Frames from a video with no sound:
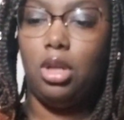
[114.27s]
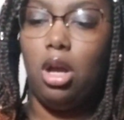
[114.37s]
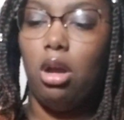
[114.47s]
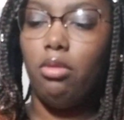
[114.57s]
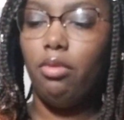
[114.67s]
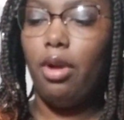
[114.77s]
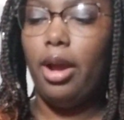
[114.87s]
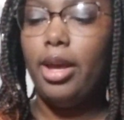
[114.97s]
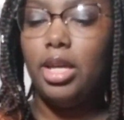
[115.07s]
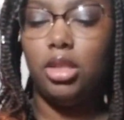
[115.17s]
All
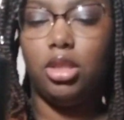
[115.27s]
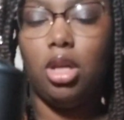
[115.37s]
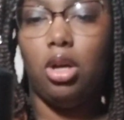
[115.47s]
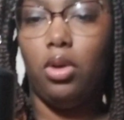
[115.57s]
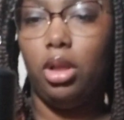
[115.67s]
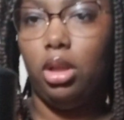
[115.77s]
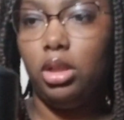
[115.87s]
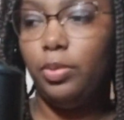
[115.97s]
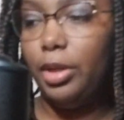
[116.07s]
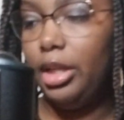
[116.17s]
right, so it
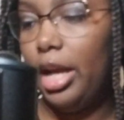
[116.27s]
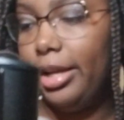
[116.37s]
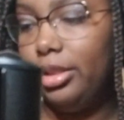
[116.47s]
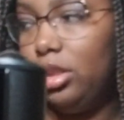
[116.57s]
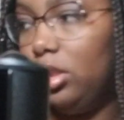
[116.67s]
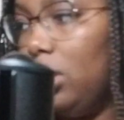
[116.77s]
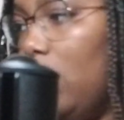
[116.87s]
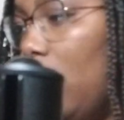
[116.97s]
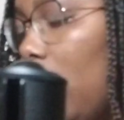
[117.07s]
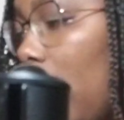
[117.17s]
looks pretty nice.
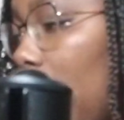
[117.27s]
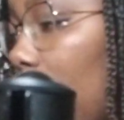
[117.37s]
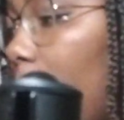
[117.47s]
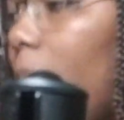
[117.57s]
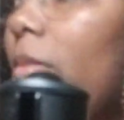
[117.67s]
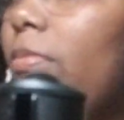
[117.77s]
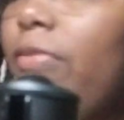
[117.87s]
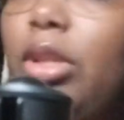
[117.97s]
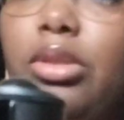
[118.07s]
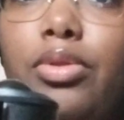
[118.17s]

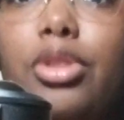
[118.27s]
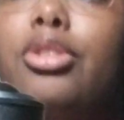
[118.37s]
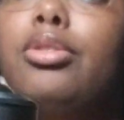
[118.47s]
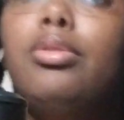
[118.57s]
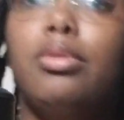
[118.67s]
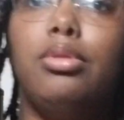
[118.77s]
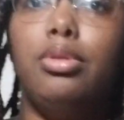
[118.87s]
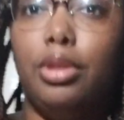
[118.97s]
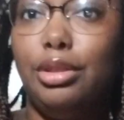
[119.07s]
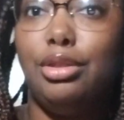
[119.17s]
For those of you who
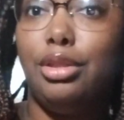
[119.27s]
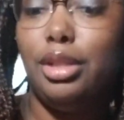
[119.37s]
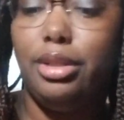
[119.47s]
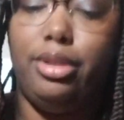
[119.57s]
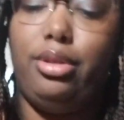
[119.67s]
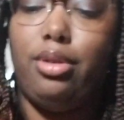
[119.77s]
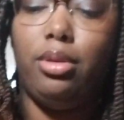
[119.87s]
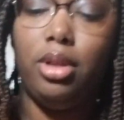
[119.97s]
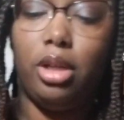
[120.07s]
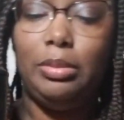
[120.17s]
are interested, it
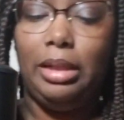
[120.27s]
only cost me